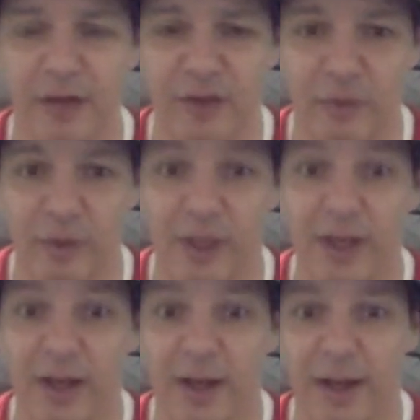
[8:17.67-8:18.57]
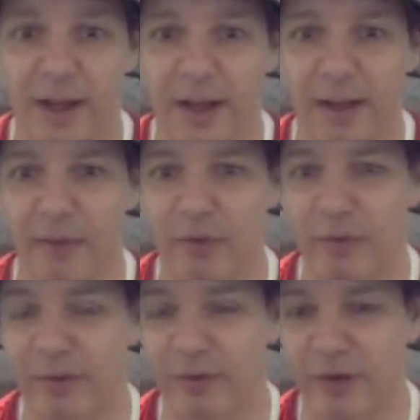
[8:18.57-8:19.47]
generally. That
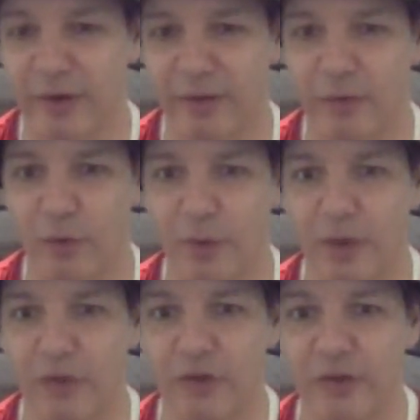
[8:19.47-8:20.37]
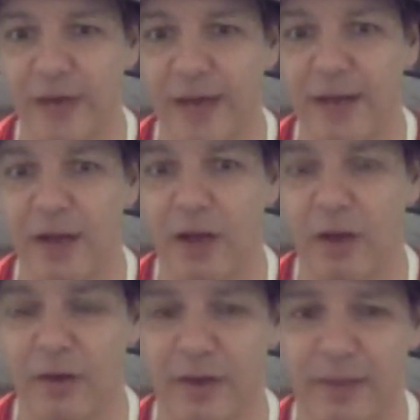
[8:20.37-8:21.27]
was kind of their form last season. And a
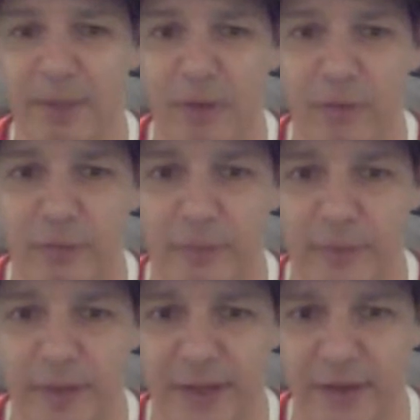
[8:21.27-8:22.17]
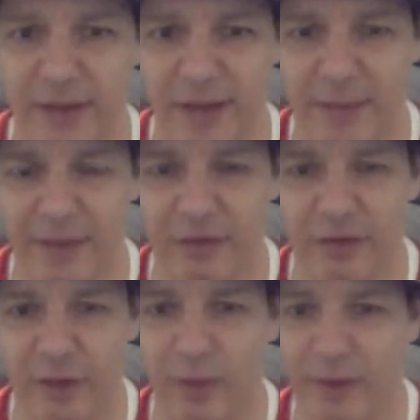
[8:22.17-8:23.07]
lot of apart from the game against
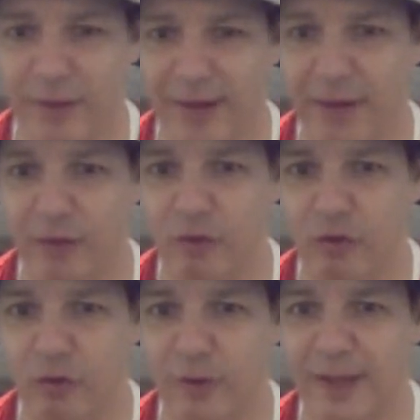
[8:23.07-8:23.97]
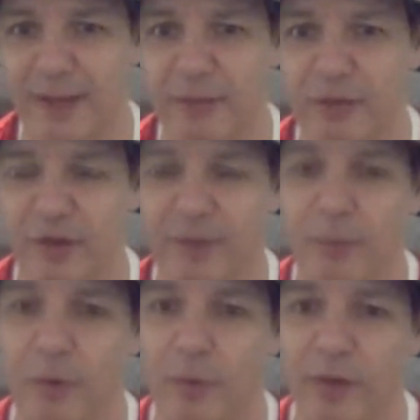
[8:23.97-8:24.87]
Sale where they ran out 28
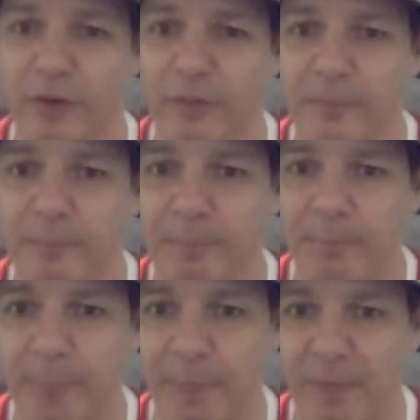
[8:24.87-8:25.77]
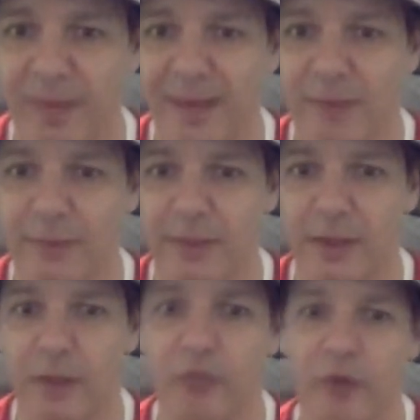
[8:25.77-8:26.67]
point winners, the games have been
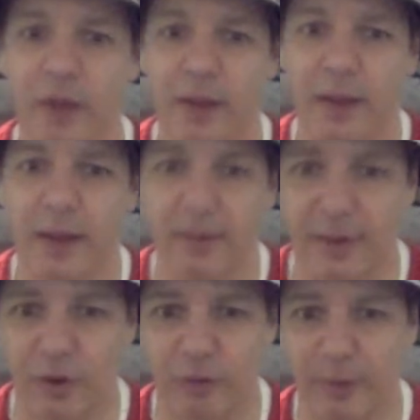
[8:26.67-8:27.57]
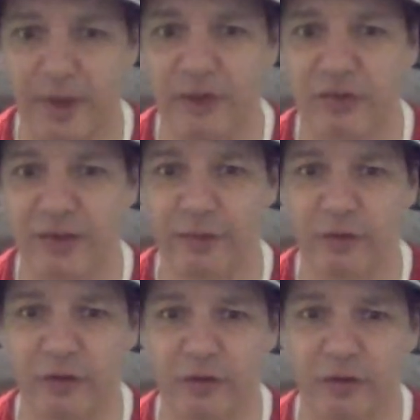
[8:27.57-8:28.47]
close. They lost by only 7
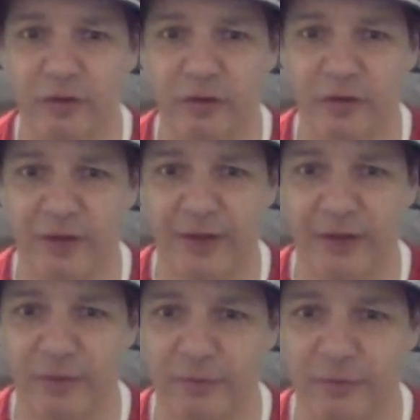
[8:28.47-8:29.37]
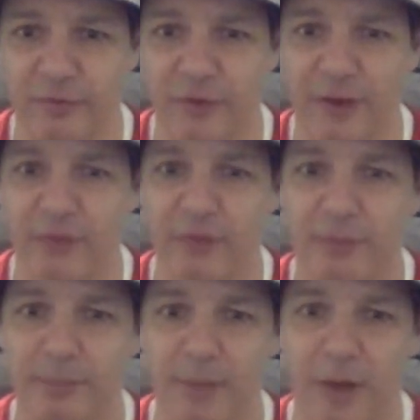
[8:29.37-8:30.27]
to Saints, 5 to
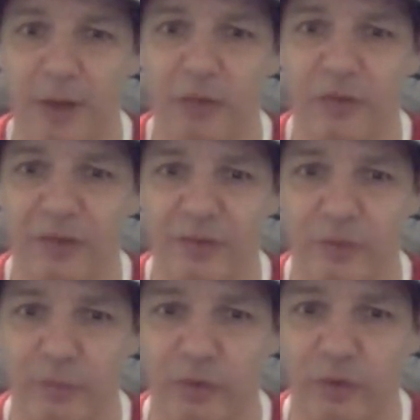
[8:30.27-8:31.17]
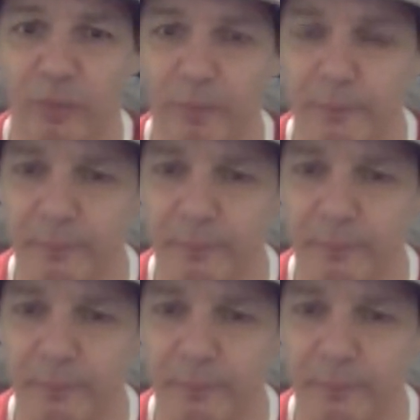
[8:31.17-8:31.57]
Bath, 7 to Bristol,